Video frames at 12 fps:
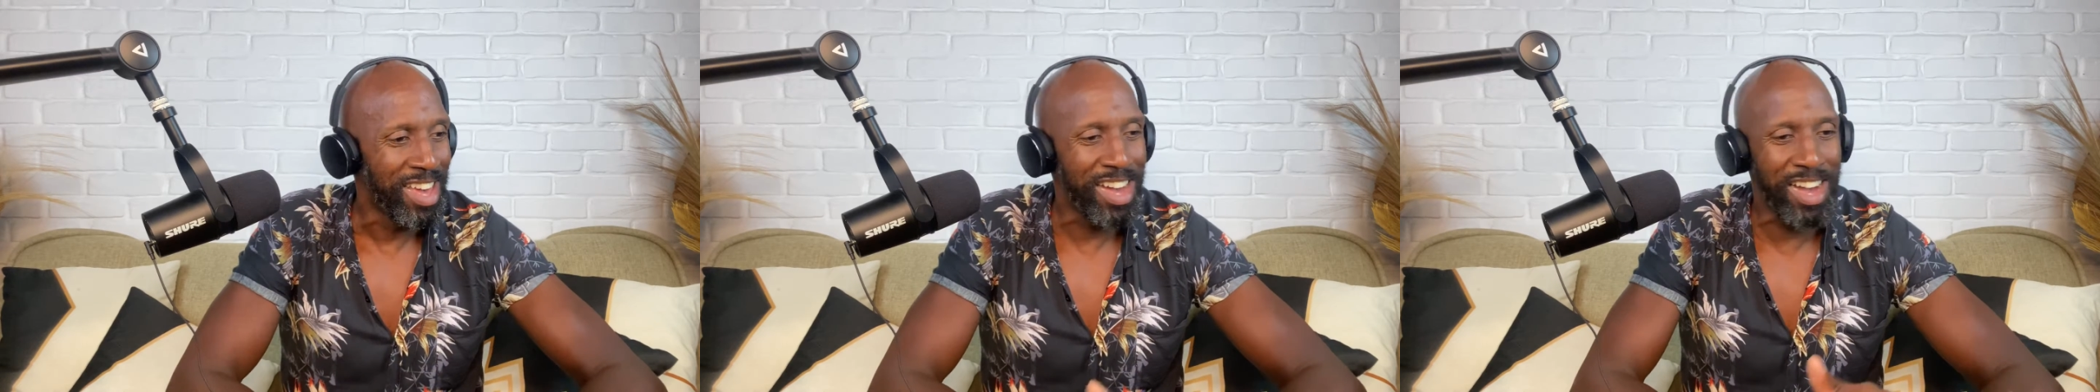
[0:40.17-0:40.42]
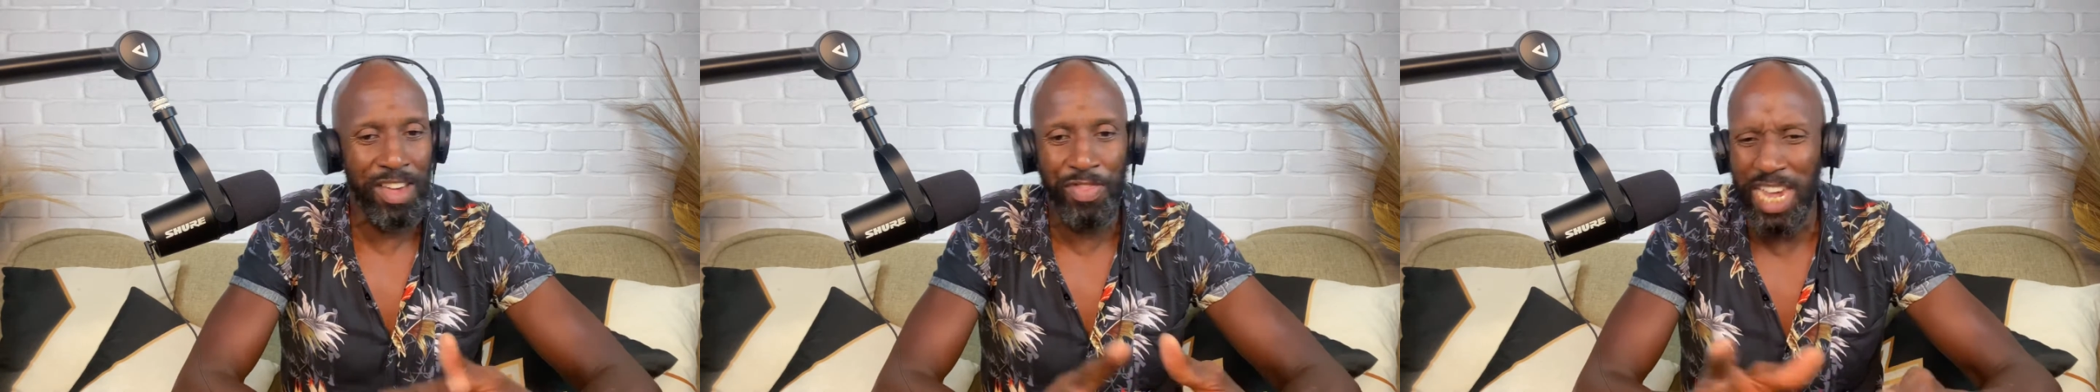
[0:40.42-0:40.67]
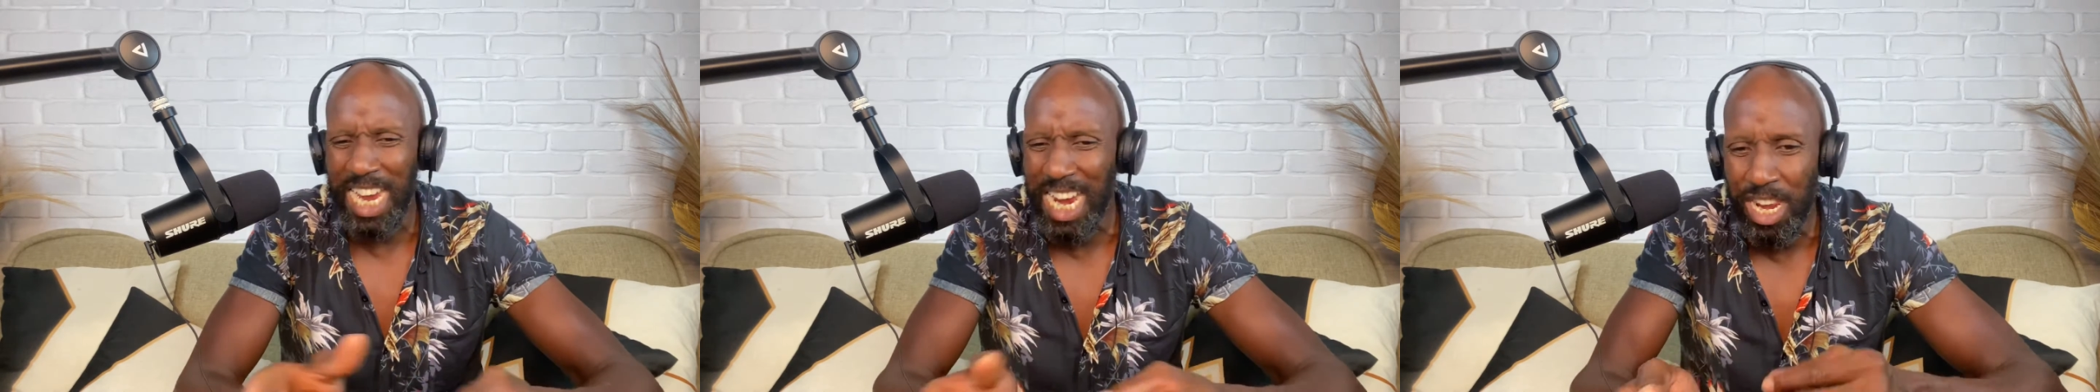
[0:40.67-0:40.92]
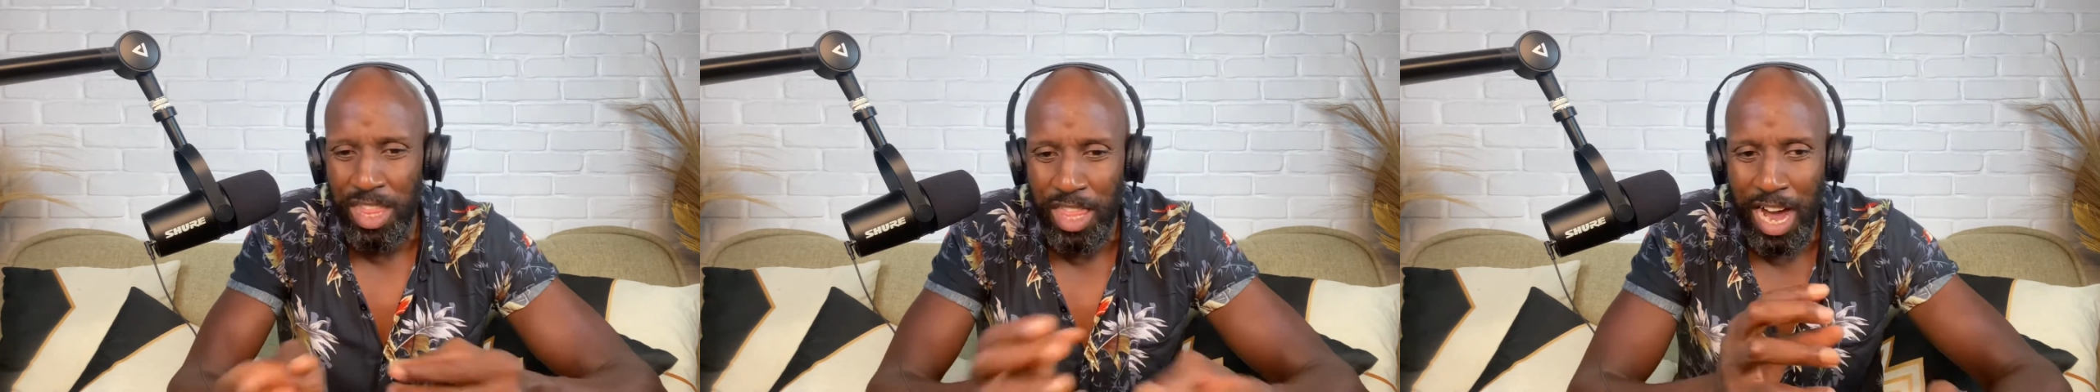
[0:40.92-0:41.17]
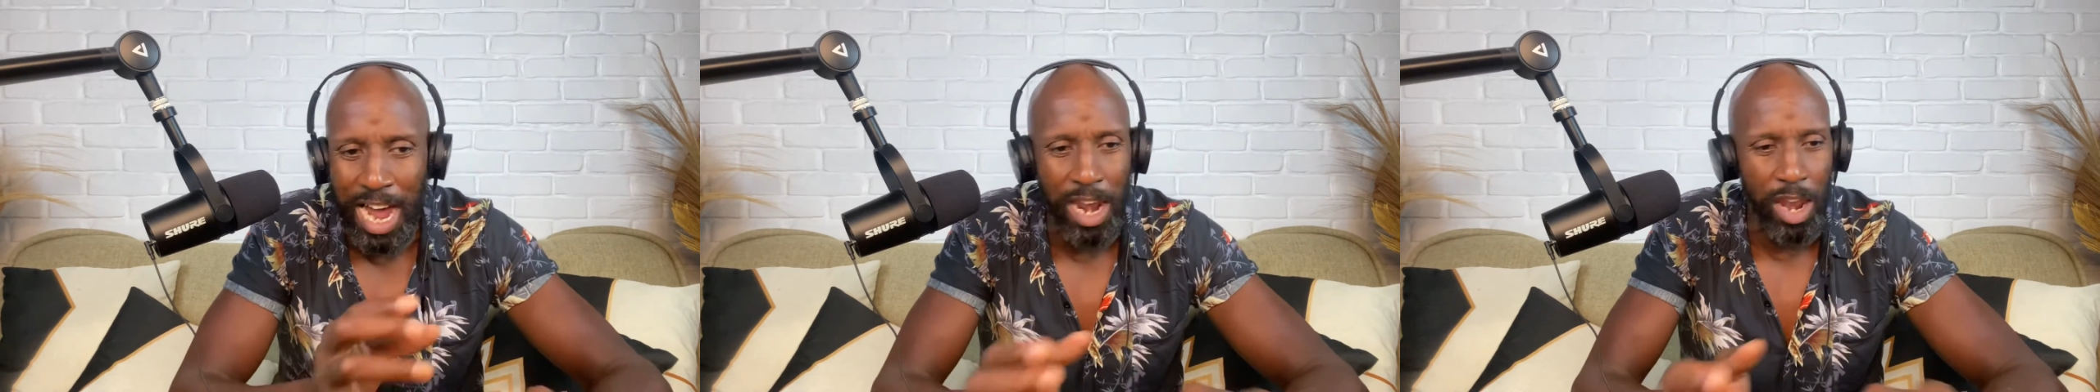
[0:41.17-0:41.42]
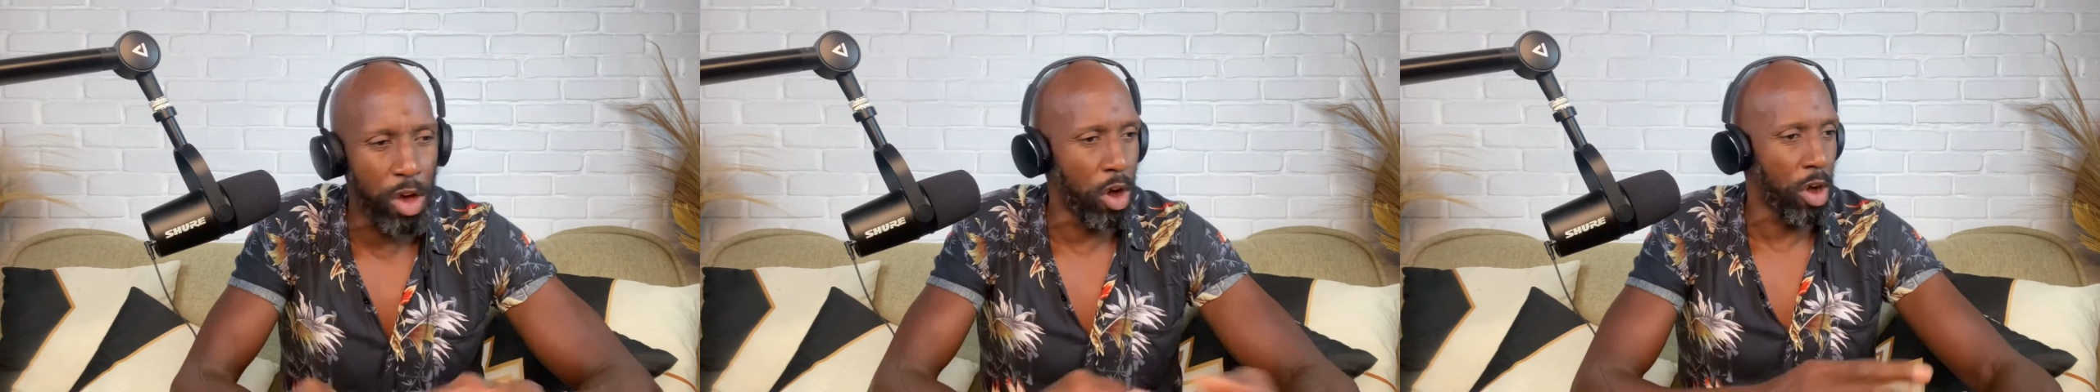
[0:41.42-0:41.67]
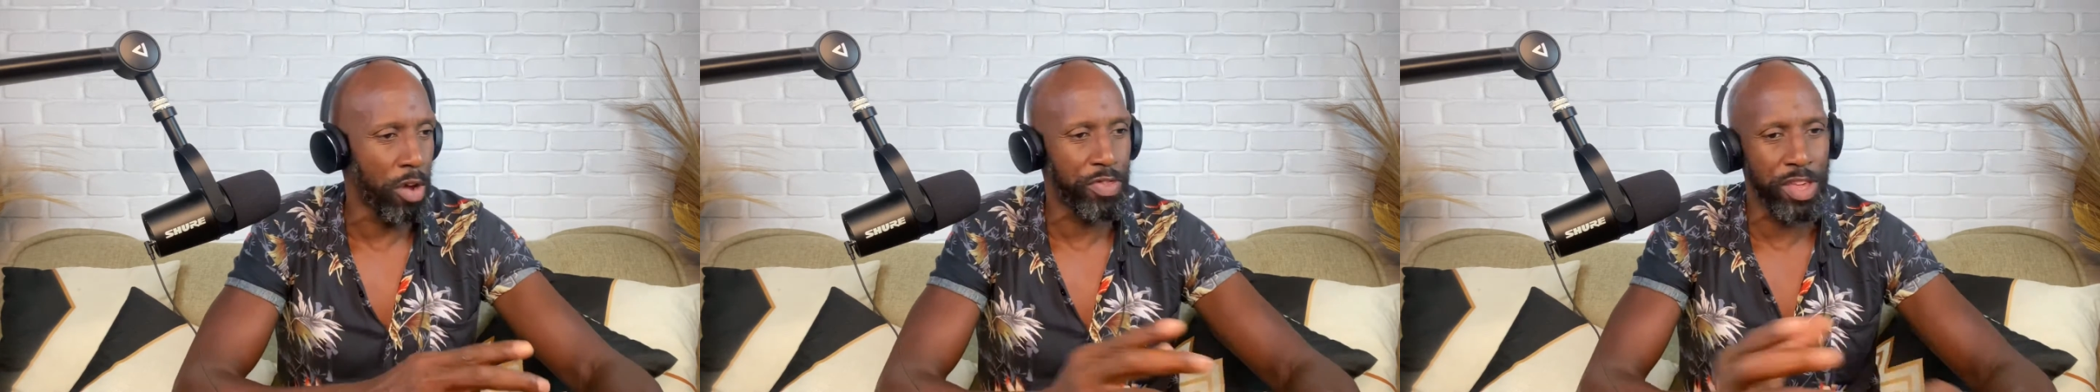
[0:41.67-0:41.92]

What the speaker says: the inner dialogue,